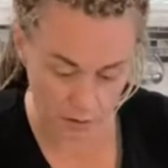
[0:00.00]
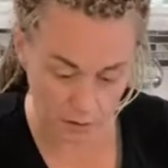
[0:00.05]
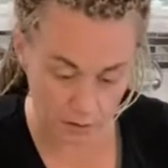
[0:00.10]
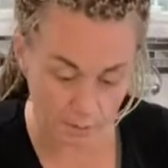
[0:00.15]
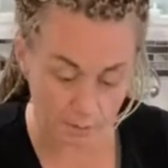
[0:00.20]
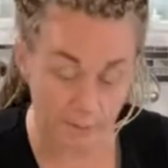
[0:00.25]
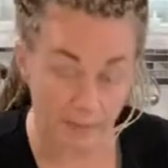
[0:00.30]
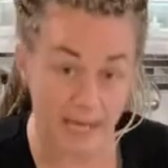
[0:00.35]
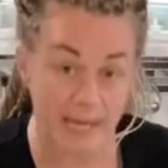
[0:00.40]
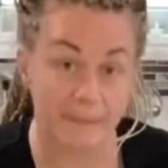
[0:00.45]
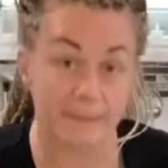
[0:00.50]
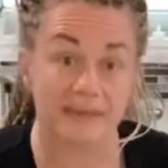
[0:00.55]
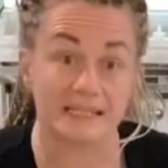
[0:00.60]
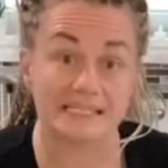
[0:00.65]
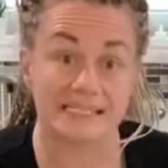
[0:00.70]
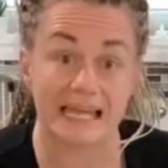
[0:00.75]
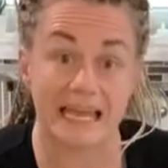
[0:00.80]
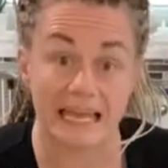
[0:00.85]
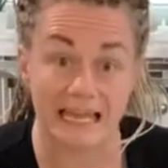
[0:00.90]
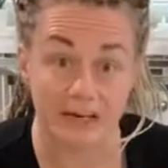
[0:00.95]
my
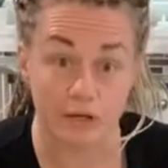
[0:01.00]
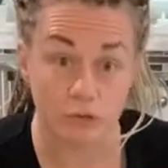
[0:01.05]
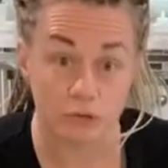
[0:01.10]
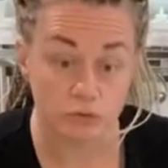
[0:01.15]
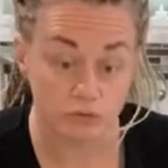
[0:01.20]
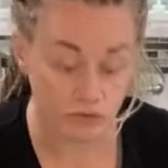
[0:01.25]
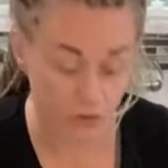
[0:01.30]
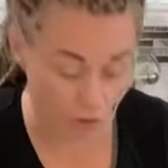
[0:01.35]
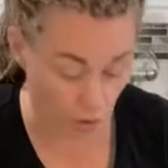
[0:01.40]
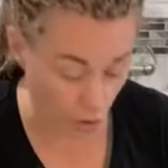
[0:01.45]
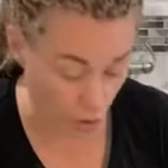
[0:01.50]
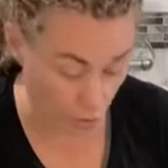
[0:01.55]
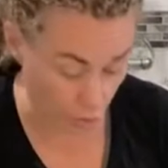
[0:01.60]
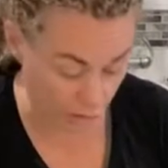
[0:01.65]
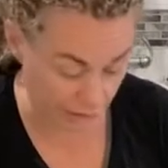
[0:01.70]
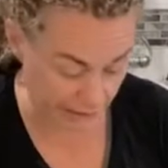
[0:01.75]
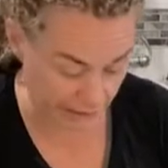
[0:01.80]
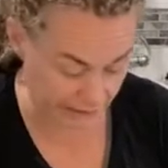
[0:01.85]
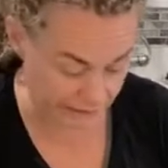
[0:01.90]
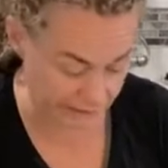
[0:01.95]
potatoes
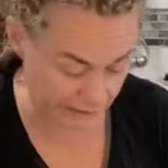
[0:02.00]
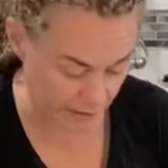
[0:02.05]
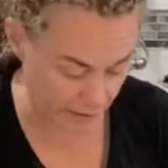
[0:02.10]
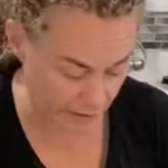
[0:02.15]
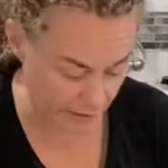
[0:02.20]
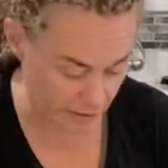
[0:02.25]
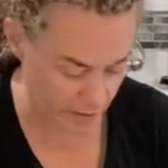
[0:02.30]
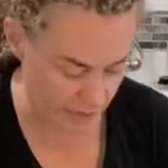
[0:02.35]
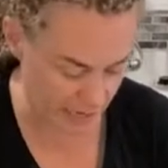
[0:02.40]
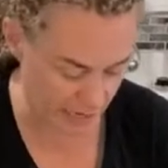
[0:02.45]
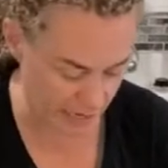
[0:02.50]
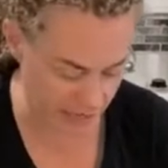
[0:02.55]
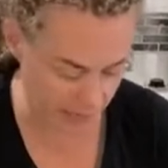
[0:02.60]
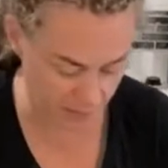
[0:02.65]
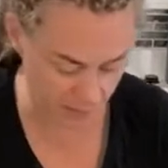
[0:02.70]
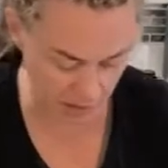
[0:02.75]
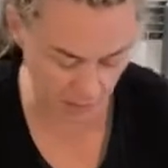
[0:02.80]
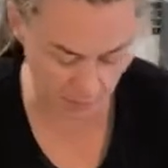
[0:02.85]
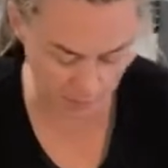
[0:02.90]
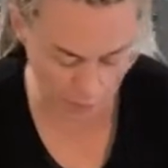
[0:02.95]
already done, and I'm
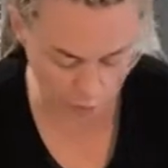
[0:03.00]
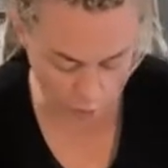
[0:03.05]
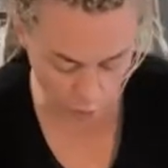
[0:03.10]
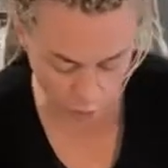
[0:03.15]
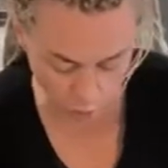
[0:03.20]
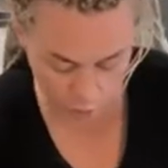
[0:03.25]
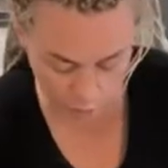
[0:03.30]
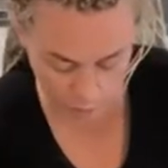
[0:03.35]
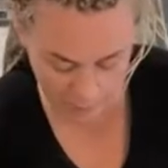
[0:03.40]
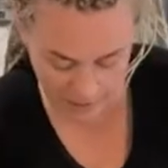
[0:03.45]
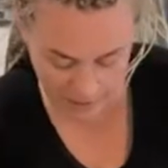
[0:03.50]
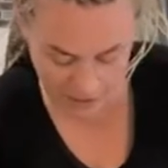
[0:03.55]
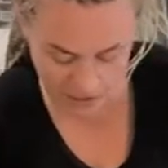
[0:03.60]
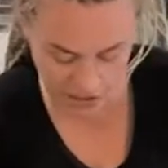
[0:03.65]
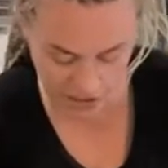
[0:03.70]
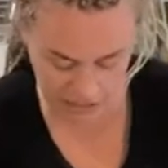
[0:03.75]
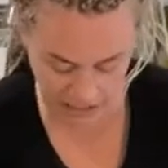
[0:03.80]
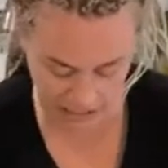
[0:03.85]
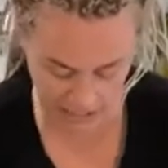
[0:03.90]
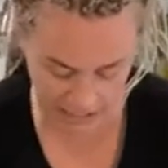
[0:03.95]
going to pull my chicken